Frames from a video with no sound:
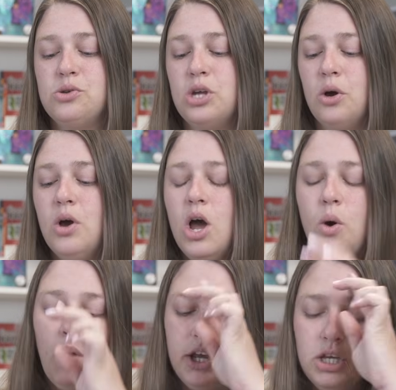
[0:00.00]
So
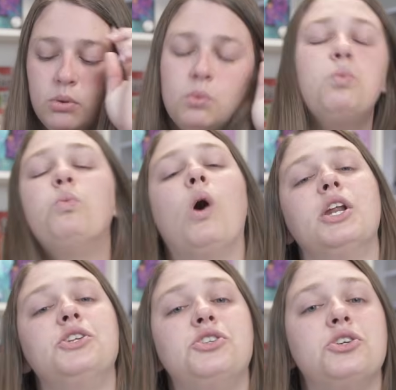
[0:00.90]
what you would want
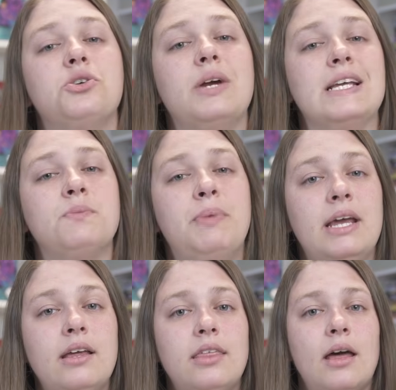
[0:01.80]
to do is
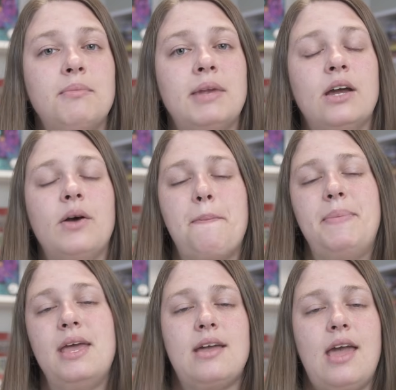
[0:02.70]
pick a thumbnail and
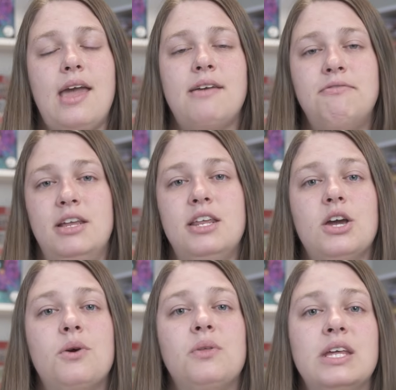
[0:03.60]
pick a
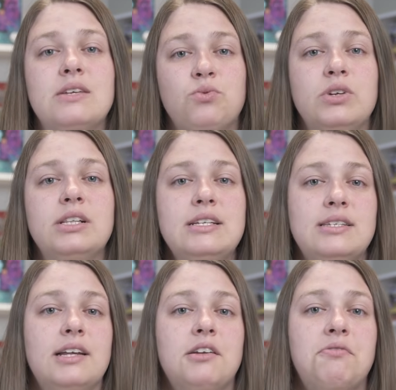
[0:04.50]
video that really
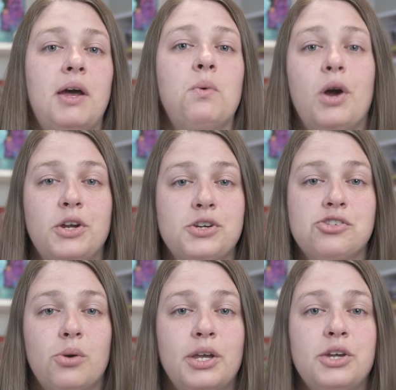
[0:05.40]
signify what you're
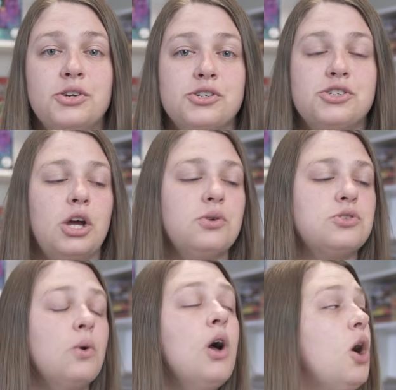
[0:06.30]
showing in your show.
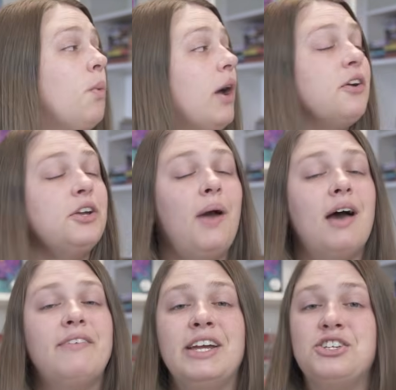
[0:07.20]
So whether you
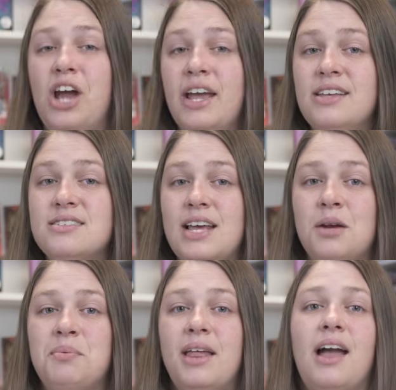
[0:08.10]
have a giant
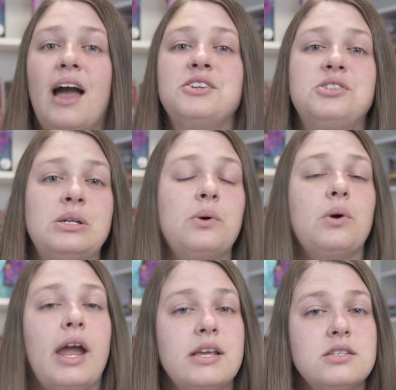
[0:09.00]
setup like I do
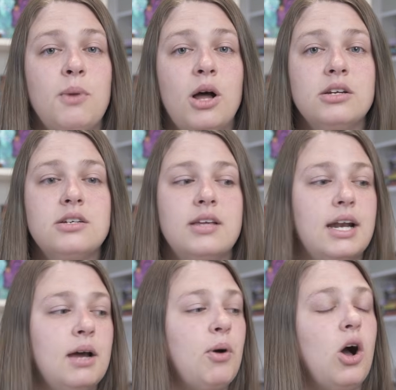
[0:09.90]
or a smaller
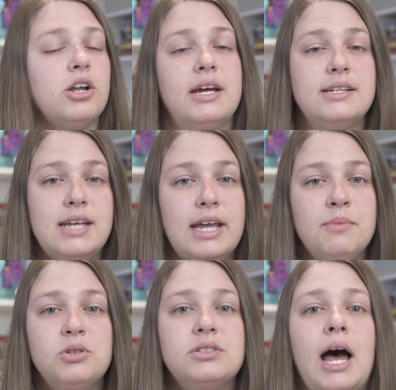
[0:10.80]
setup on a
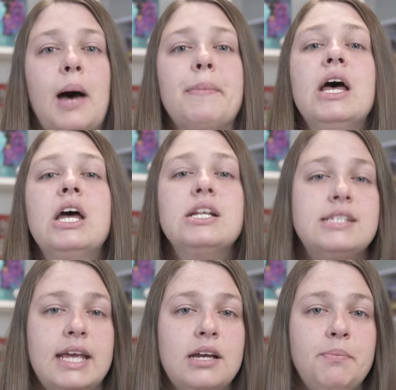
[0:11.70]
tabletop,
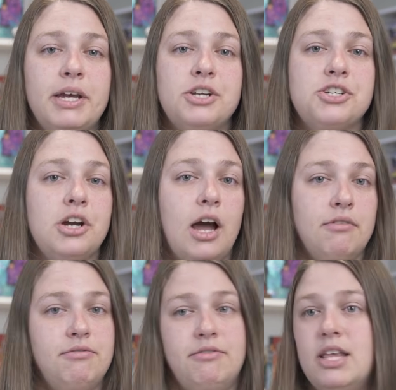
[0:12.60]
take a picture
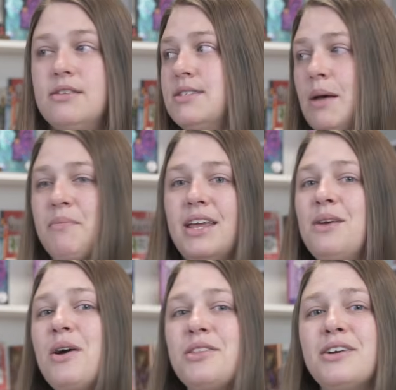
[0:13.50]
of something,
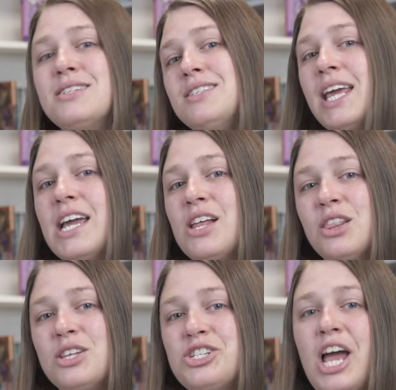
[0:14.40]
whether it's the
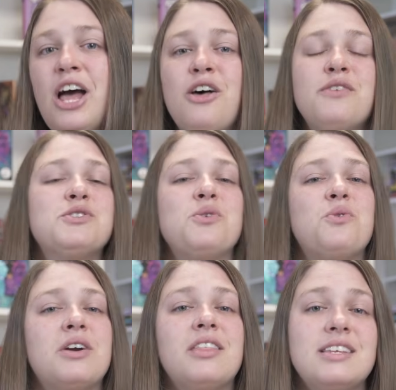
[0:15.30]
shelves
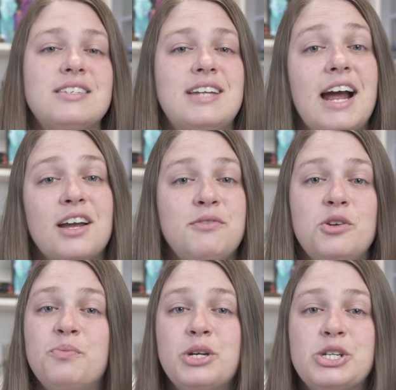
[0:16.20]
or the stack of new
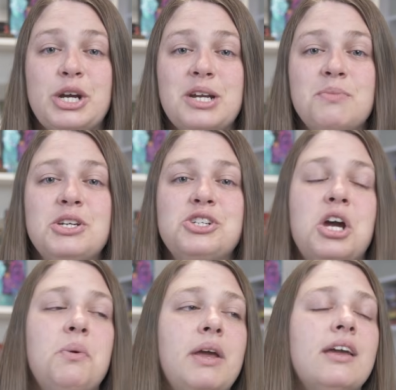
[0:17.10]
books you're going to be
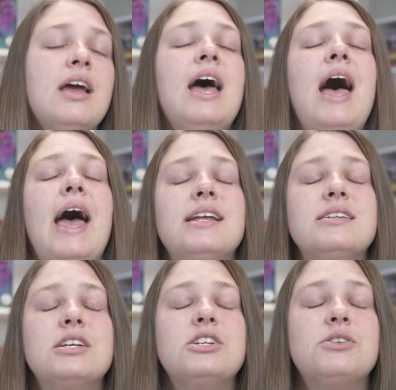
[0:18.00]
showing,
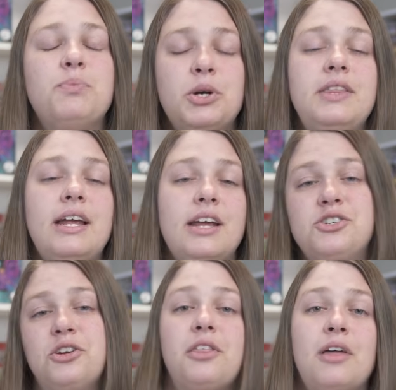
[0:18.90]
and put that as
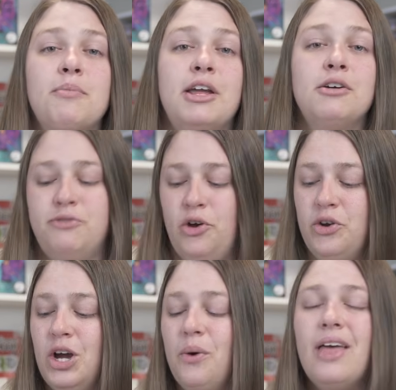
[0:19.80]
your thumbnail
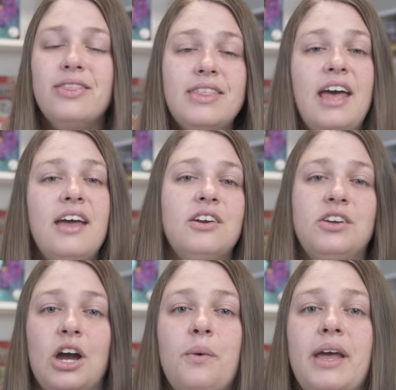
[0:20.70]
photo, and then
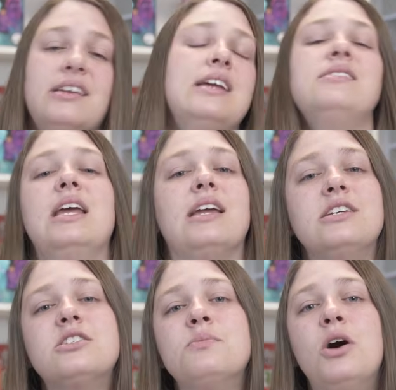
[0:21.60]
go in and take a
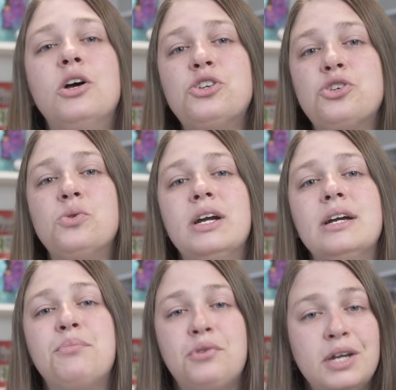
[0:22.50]
small
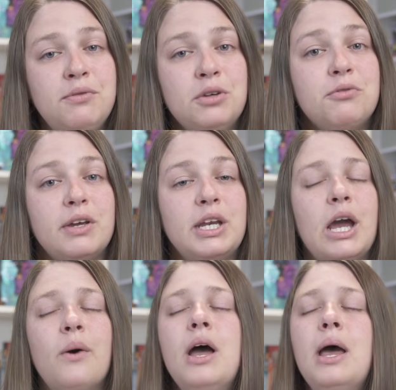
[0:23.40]
short preview
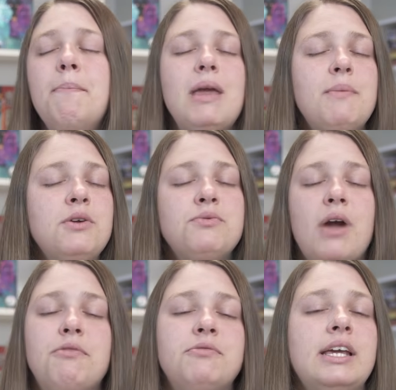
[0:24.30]
video, maybe
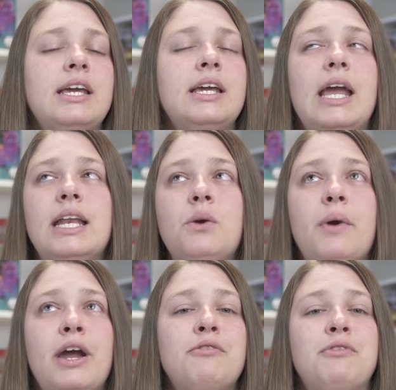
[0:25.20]
roughly
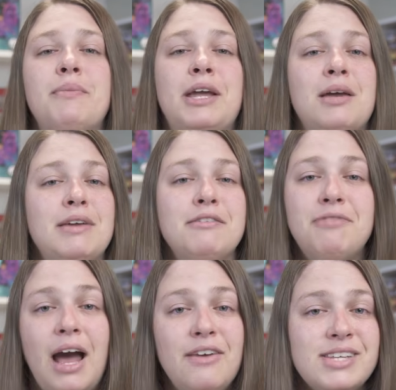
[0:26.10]
anywhere from, it can be
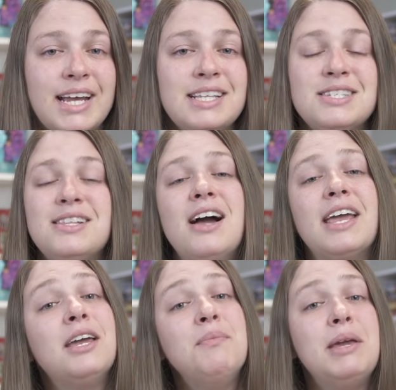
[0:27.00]
5 seconds long,
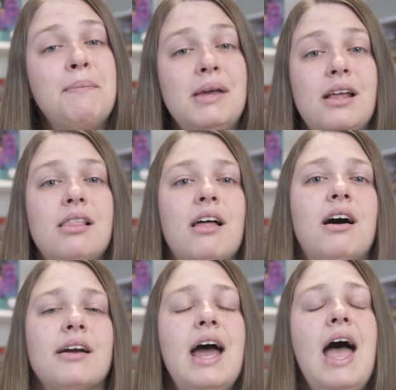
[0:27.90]
it could be a minute
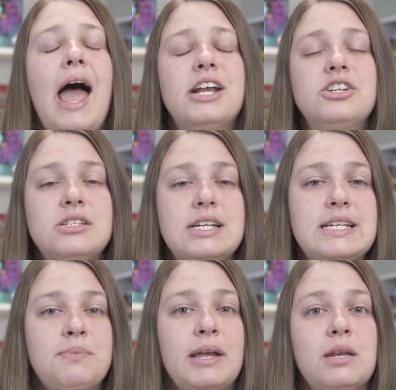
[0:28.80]
long, and just
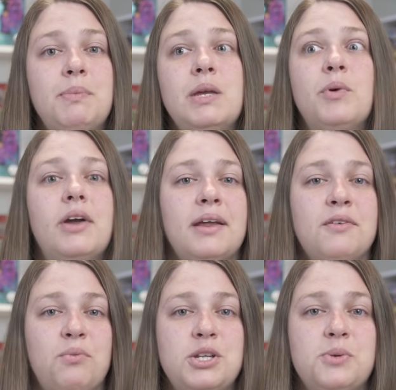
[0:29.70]
explain to people kind
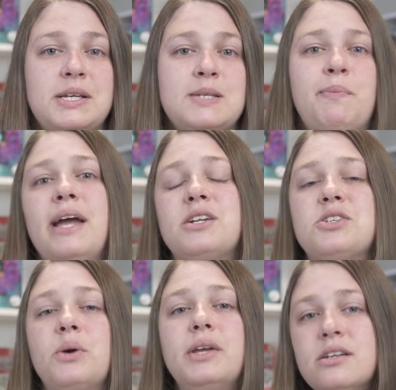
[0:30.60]
of what to expect.
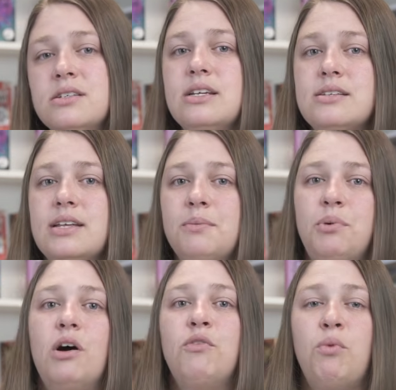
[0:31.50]
So here's an
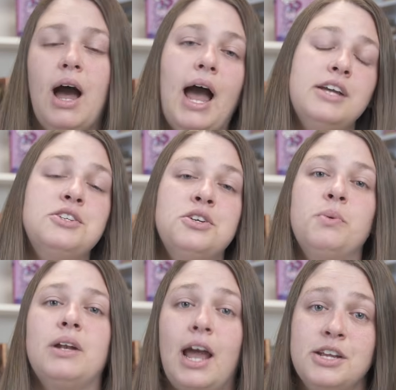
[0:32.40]
example of what I do
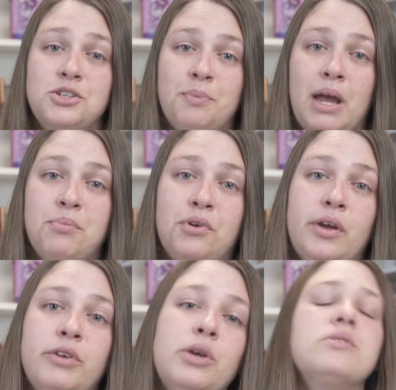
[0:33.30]
when I do my
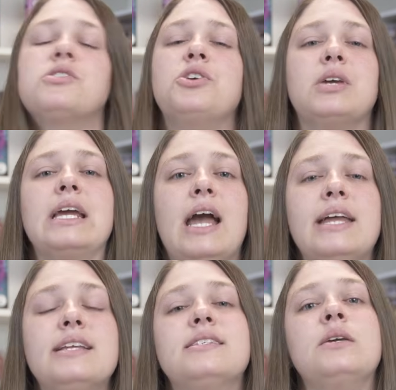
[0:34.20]
previews, so you can
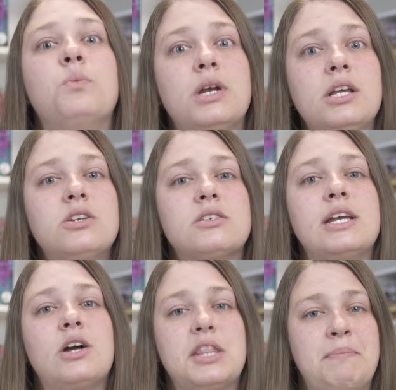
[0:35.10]
kind of see what it looks
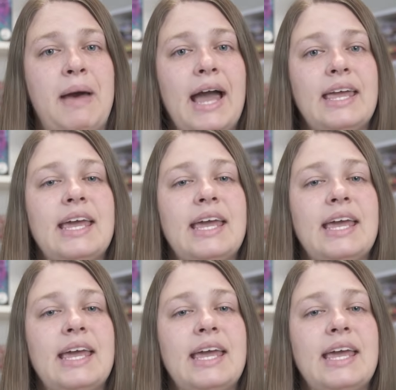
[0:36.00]
like on the back